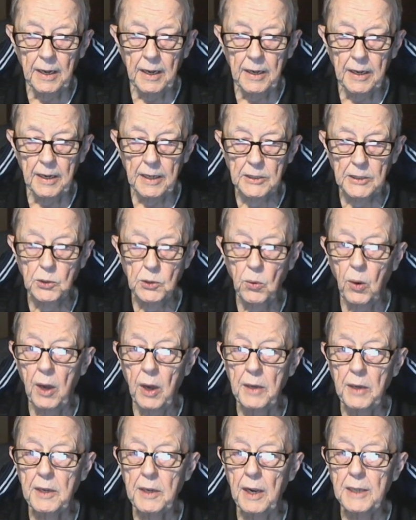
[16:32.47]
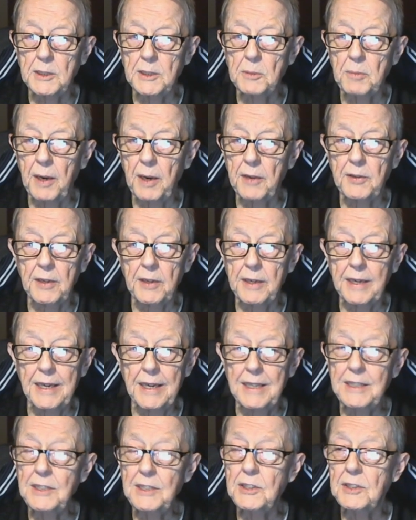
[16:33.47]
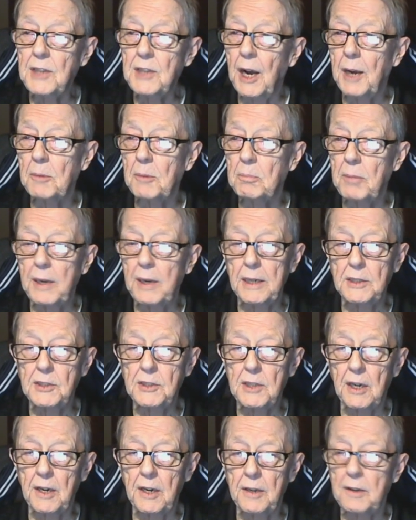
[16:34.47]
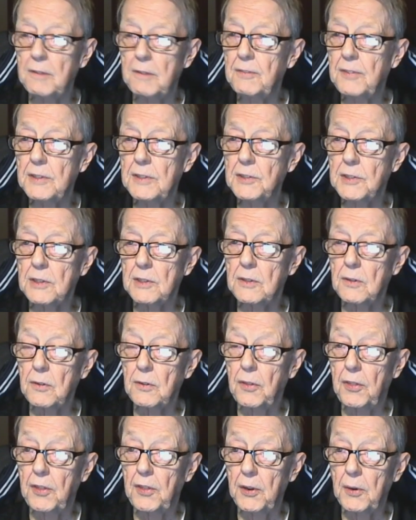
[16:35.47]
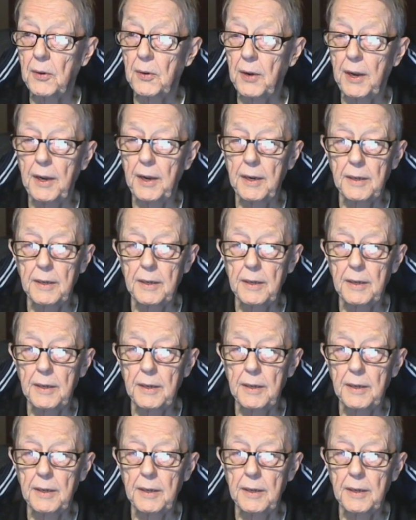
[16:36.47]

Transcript: His quantized method is not based on a physical theory.